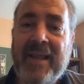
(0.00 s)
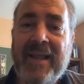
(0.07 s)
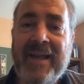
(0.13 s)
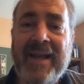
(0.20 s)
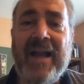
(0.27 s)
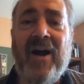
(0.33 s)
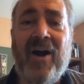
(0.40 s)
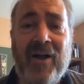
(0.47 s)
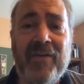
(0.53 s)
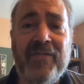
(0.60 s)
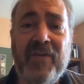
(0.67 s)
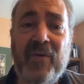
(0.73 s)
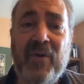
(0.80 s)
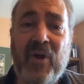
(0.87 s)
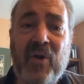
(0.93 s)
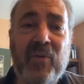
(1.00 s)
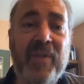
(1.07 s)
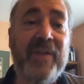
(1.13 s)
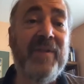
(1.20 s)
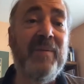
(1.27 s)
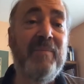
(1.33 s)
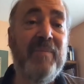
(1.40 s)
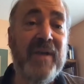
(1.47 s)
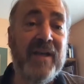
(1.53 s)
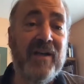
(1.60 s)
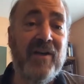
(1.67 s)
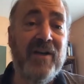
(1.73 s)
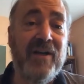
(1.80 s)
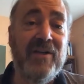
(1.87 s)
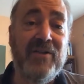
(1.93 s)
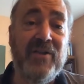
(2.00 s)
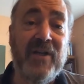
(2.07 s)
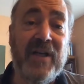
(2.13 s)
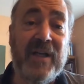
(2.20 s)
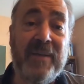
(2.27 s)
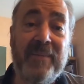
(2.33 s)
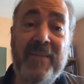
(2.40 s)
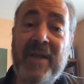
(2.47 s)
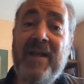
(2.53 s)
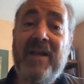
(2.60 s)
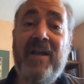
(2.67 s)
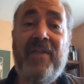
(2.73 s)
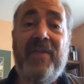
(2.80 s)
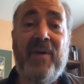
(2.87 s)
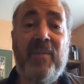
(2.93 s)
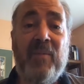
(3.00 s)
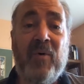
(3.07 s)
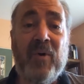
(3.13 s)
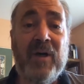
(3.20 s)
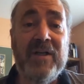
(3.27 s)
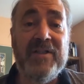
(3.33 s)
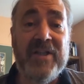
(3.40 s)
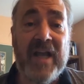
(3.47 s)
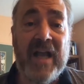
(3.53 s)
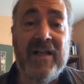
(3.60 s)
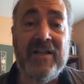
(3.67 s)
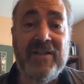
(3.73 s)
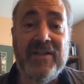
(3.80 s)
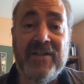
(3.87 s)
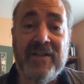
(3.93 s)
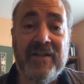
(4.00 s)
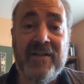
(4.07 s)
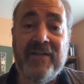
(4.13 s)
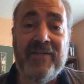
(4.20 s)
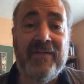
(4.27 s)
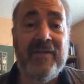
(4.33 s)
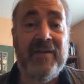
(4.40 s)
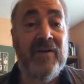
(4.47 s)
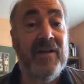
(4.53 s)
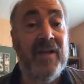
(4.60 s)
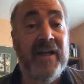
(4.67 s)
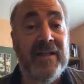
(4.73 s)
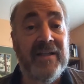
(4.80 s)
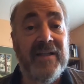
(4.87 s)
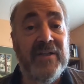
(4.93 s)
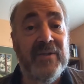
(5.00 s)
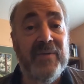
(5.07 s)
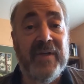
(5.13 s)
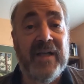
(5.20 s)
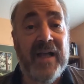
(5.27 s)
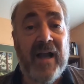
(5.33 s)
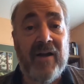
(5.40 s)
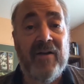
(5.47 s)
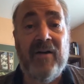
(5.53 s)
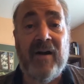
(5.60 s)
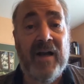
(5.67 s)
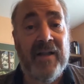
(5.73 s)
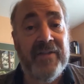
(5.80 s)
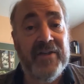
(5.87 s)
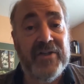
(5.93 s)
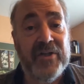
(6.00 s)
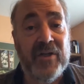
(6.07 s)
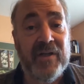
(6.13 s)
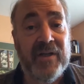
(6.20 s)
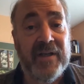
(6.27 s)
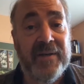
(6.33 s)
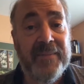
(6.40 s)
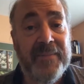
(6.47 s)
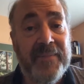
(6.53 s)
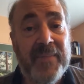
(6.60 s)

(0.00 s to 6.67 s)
And I also know that the bigger your dream, the more challenges you're likely to encounter on the journey.